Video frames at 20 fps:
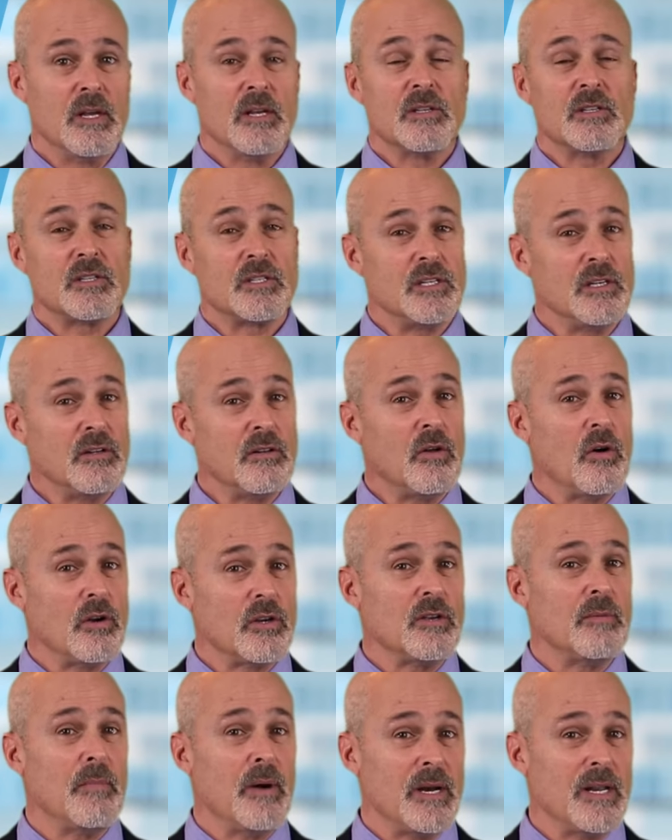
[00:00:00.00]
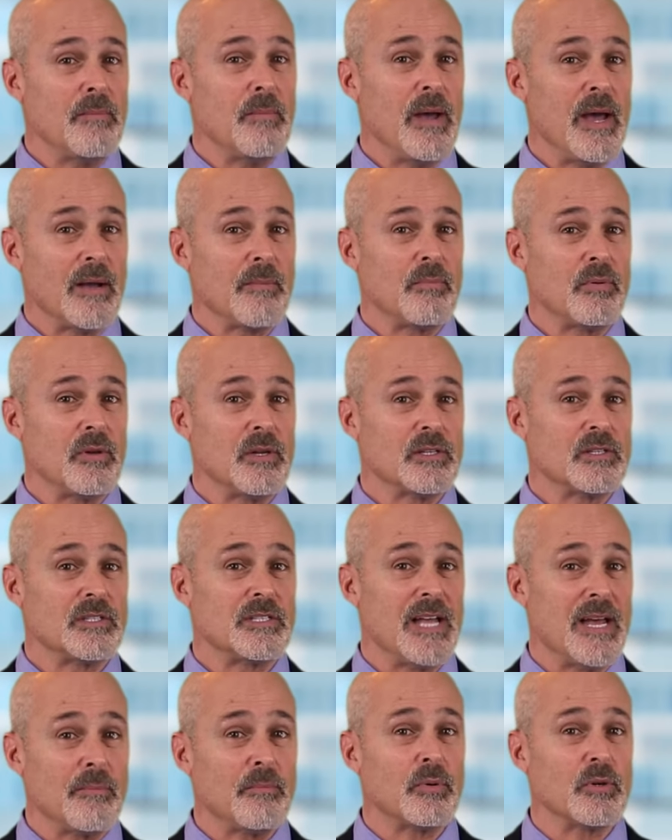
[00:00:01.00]
Still all your money back plus
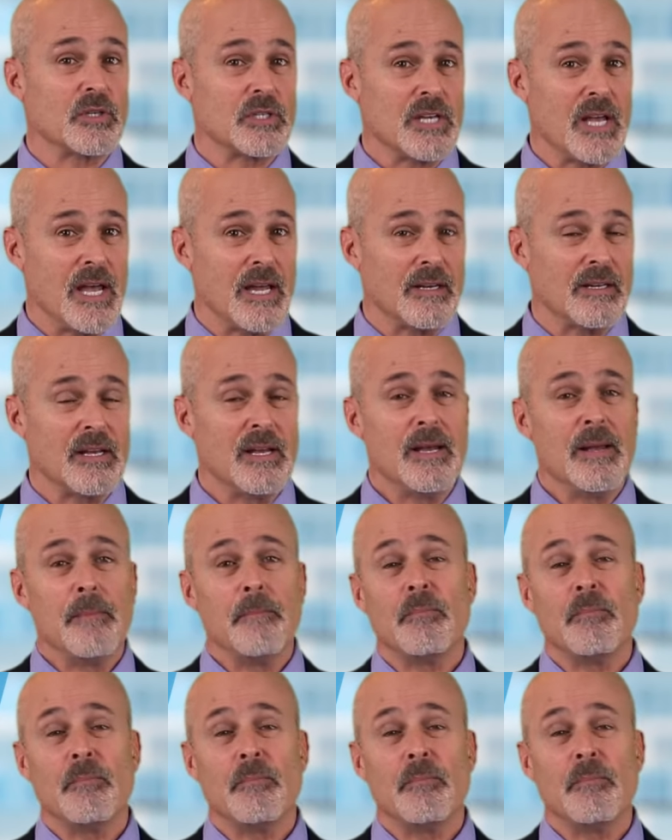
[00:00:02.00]
10%,